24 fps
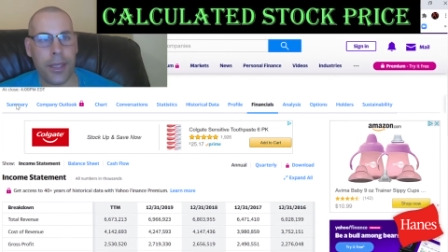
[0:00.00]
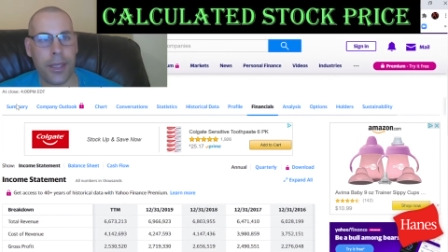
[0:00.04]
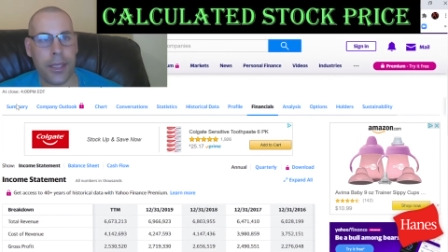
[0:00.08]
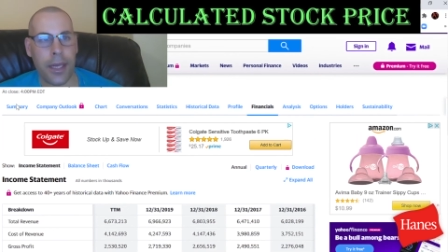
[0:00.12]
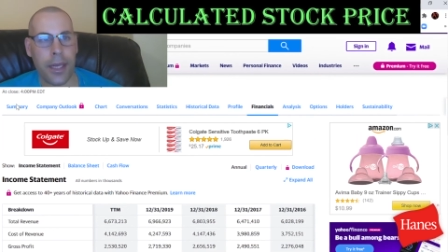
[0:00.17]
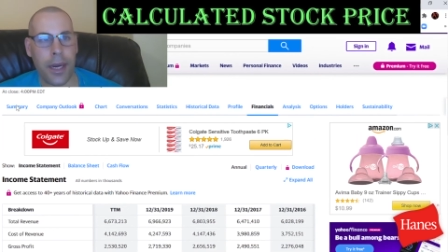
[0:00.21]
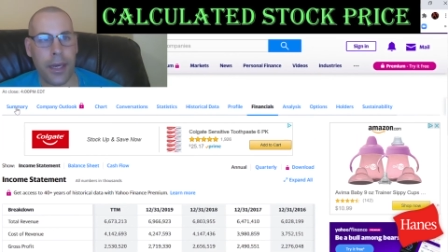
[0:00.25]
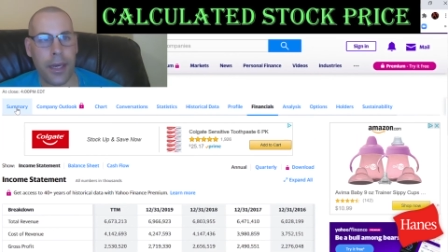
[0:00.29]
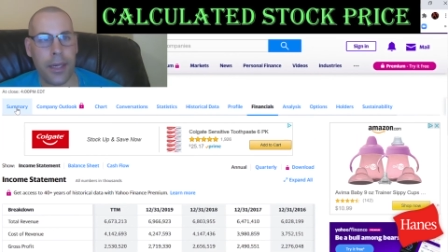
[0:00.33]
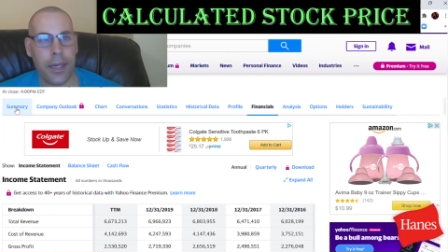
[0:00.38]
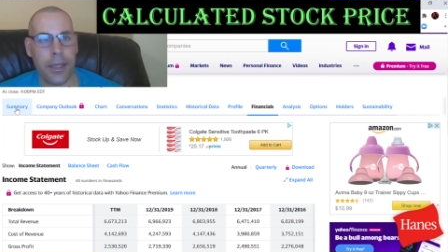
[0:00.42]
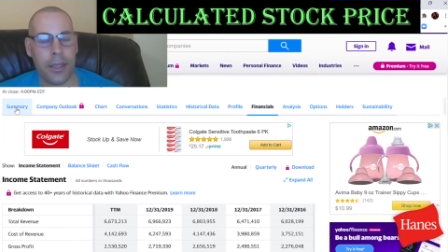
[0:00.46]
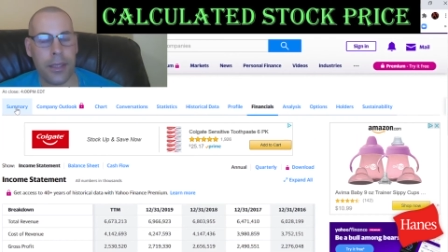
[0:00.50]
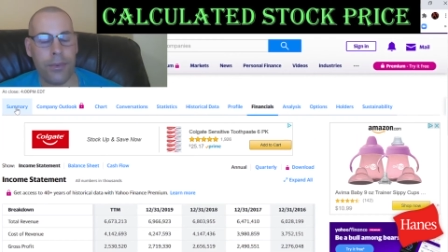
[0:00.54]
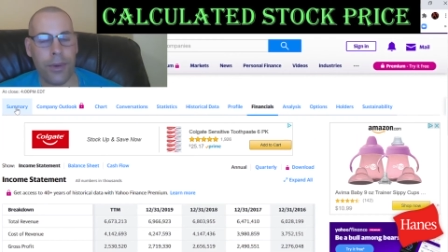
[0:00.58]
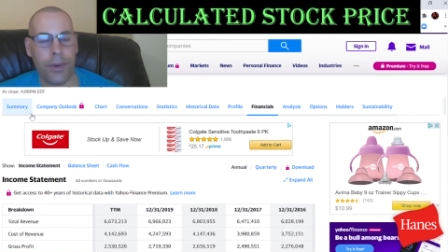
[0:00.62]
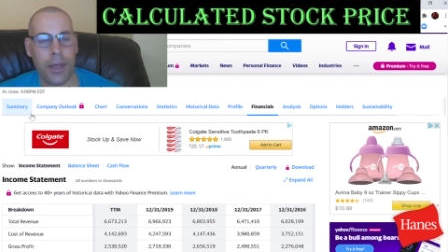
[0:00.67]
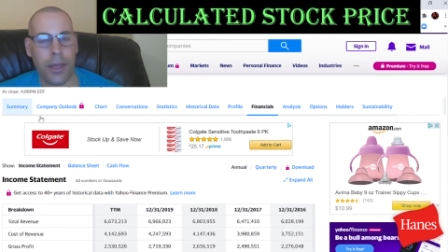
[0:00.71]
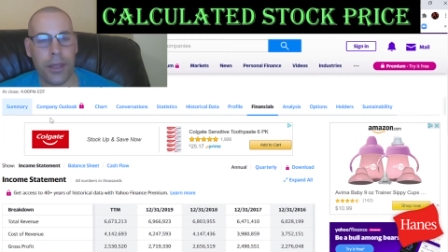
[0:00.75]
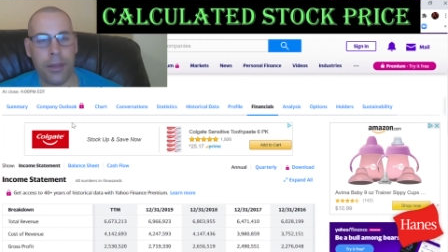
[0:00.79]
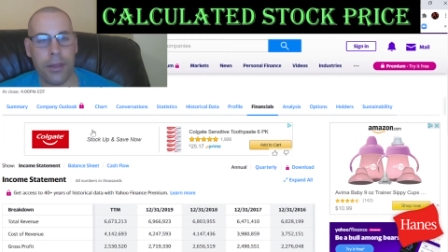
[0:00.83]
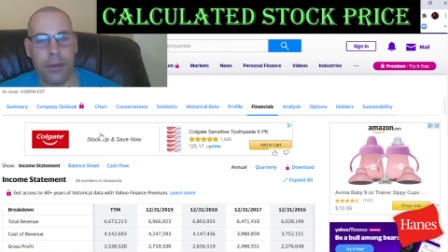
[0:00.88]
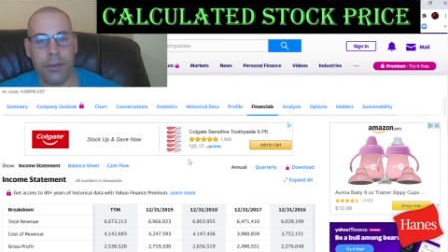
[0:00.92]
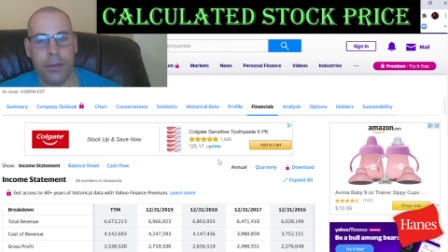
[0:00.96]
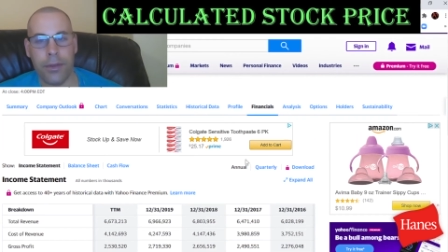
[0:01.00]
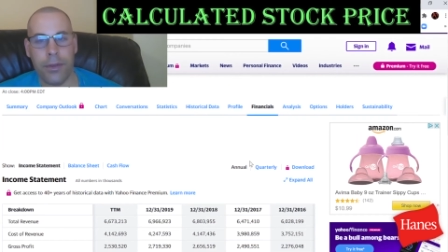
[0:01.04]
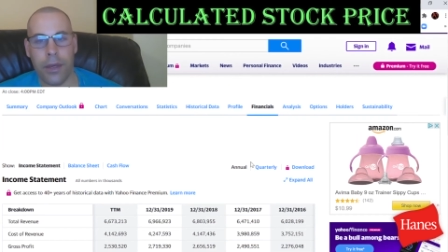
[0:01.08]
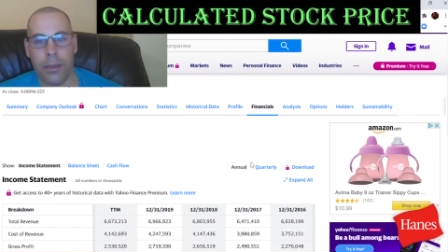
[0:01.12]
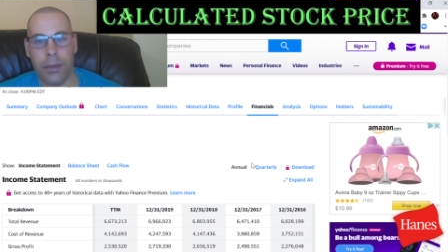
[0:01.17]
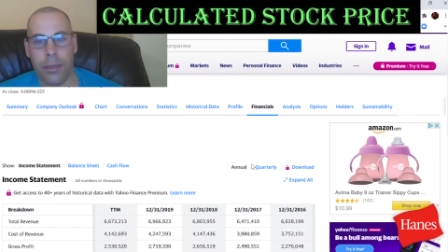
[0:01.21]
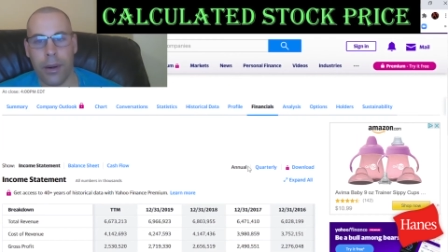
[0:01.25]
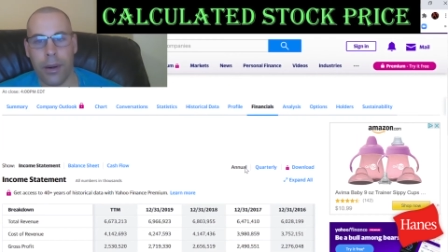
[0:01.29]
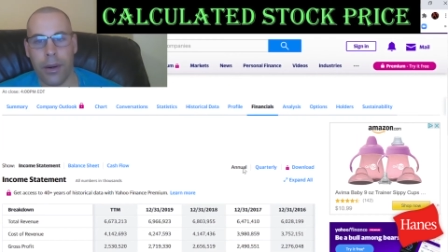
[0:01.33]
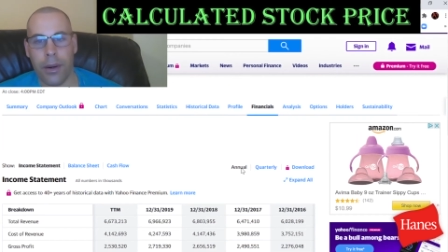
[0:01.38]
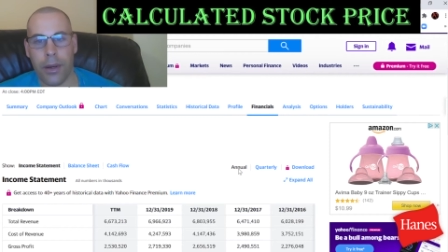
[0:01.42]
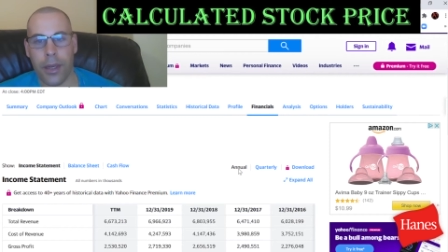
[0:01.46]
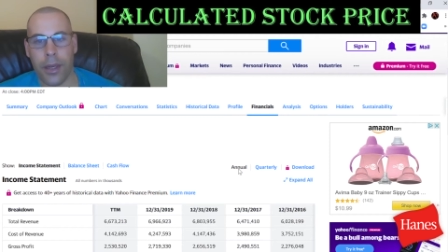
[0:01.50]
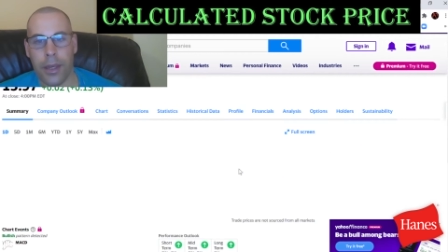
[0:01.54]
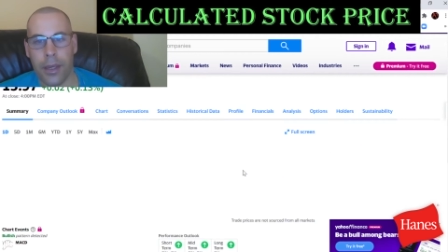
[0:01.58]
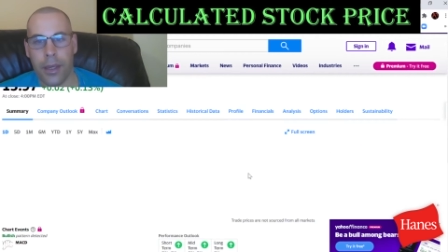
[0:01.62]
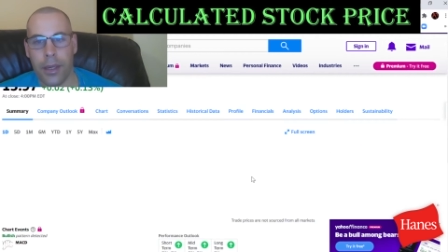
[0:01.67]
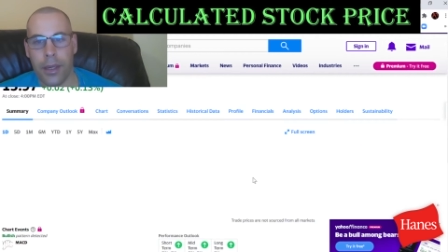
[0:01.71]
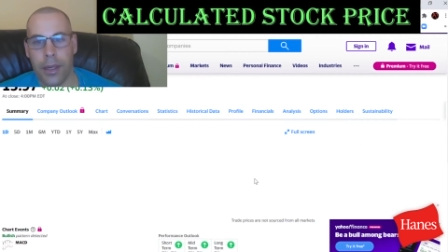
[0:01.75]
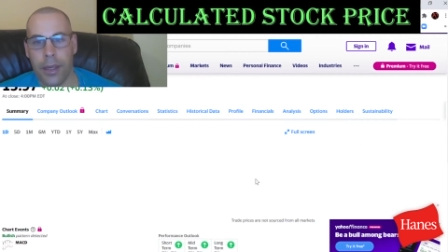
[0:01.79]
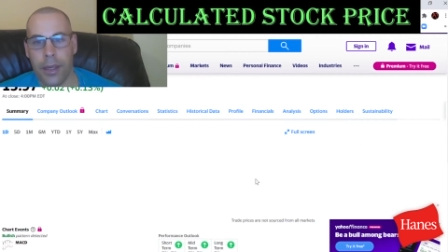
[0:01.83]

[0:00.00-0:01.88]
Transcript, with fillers: the stock is relative to the market.